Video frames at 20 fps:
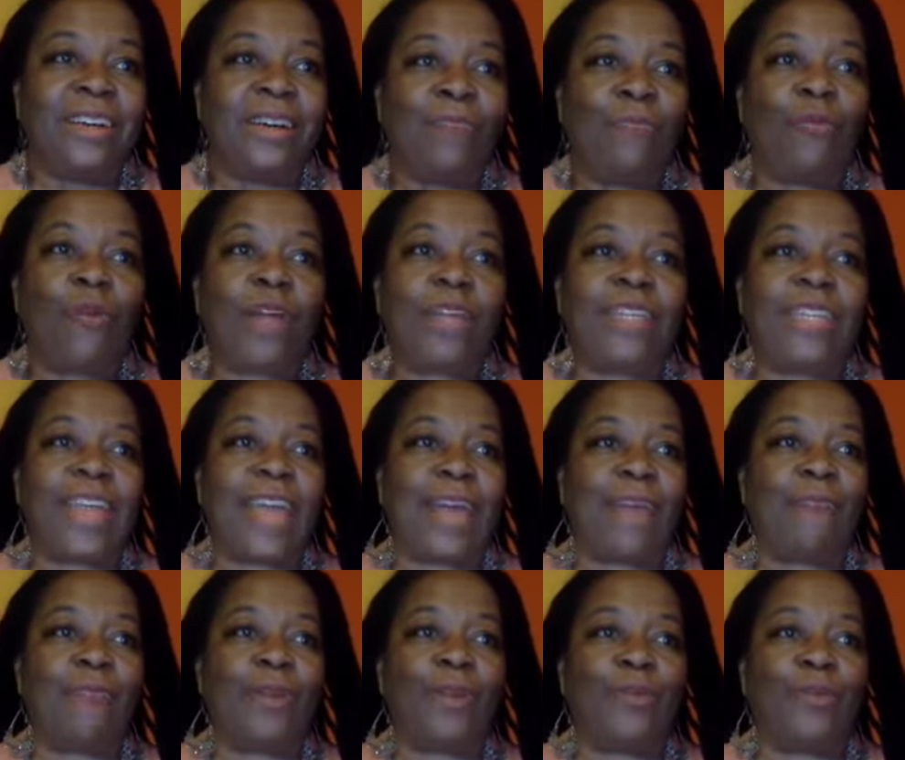one
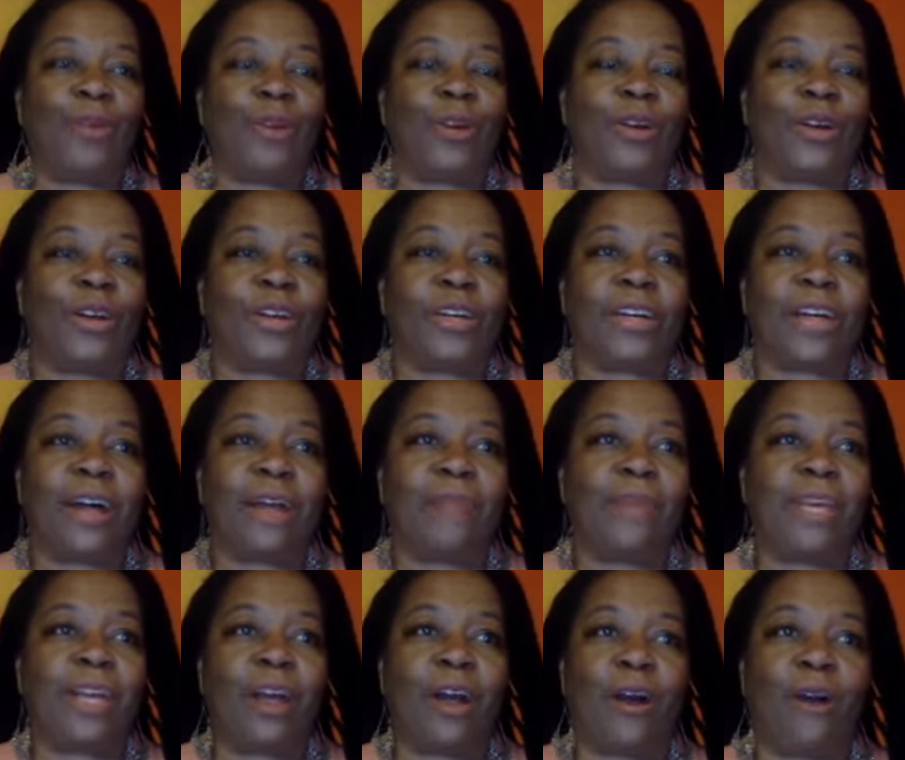day we were
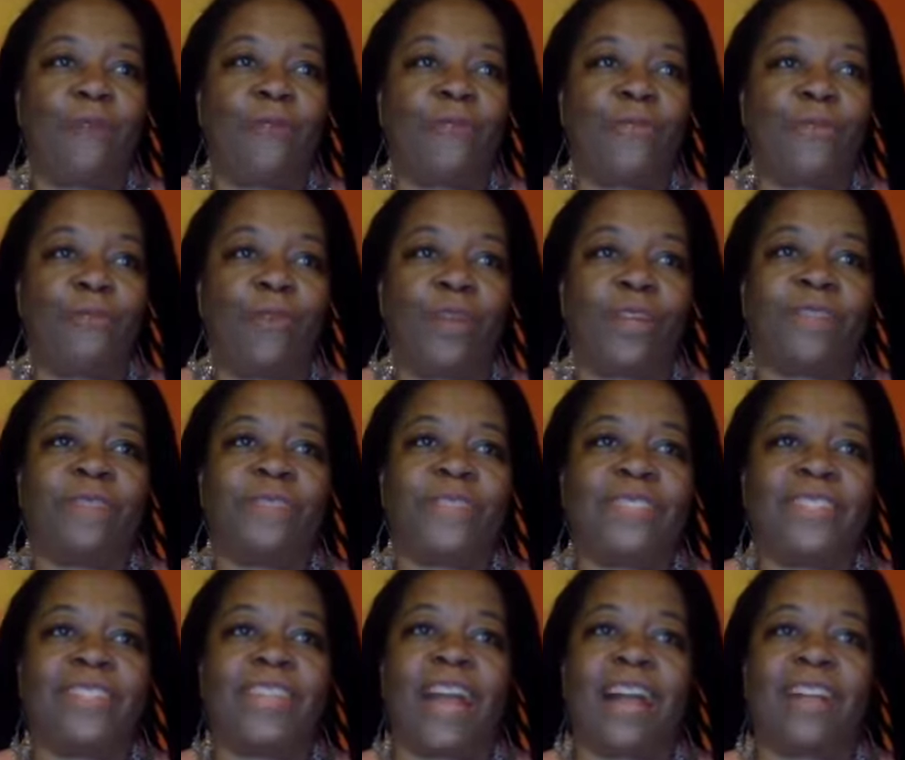coming home from one of
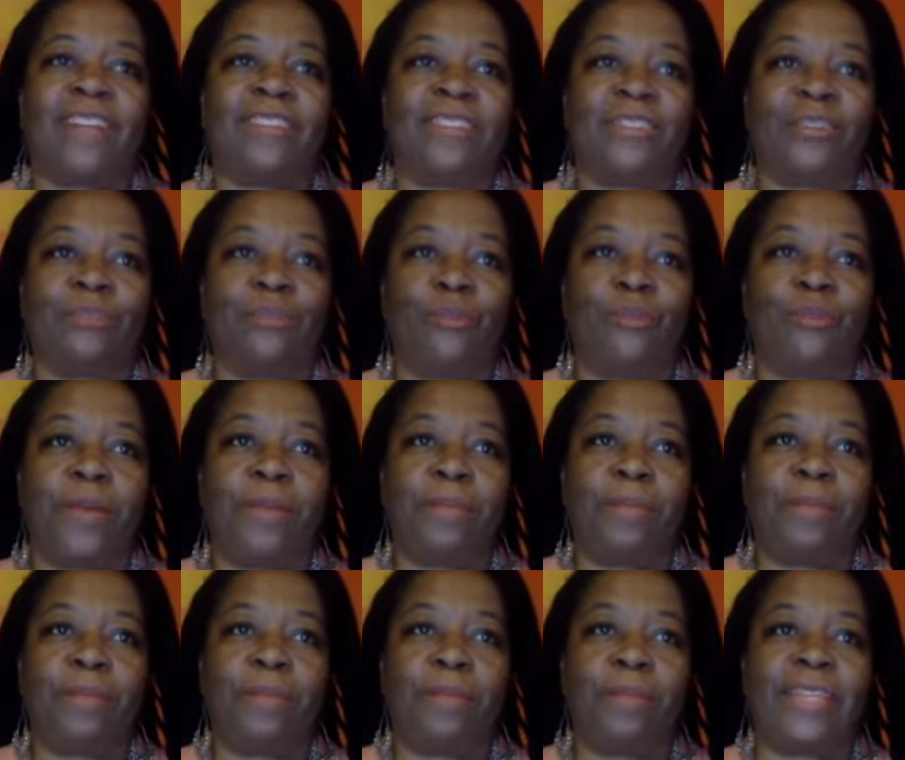his doctor's
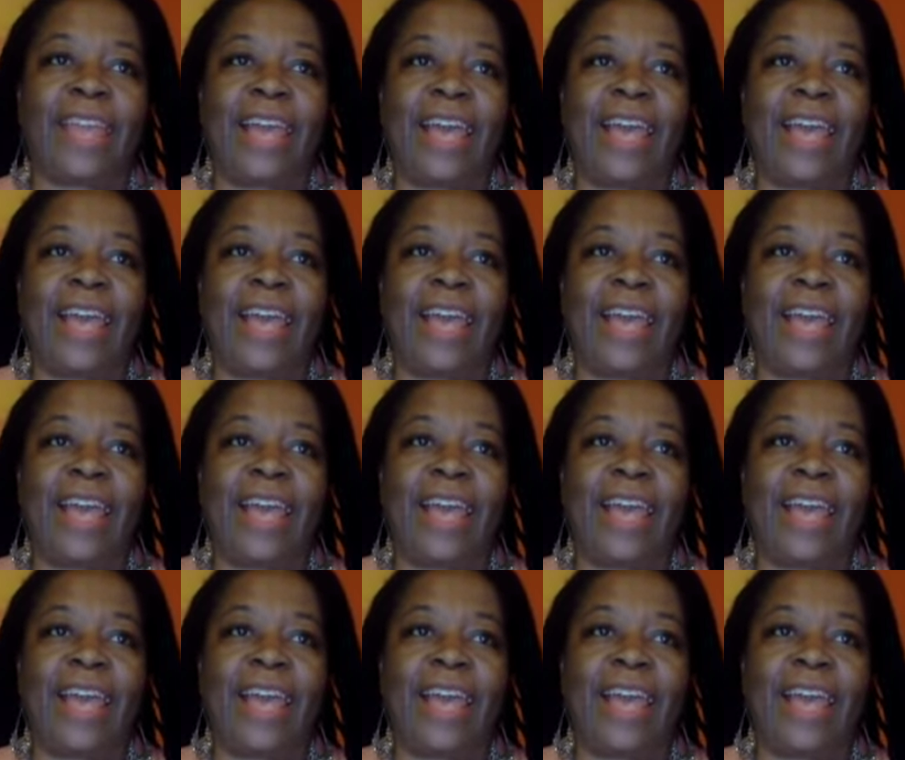appointments,